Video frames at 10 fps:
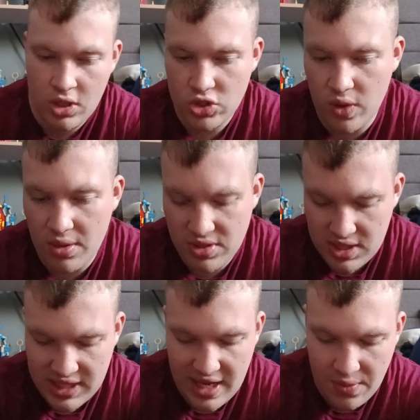So what I was just
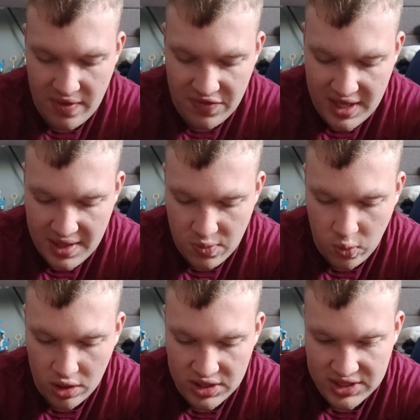saying with the
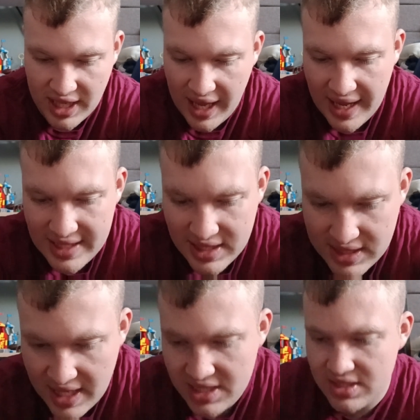wand designs
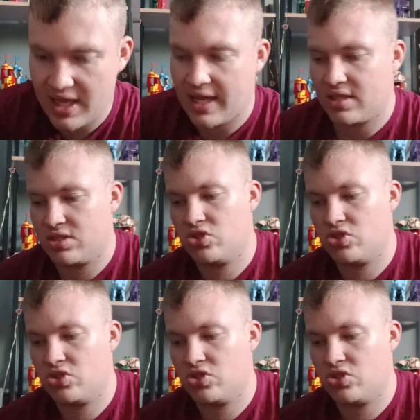is that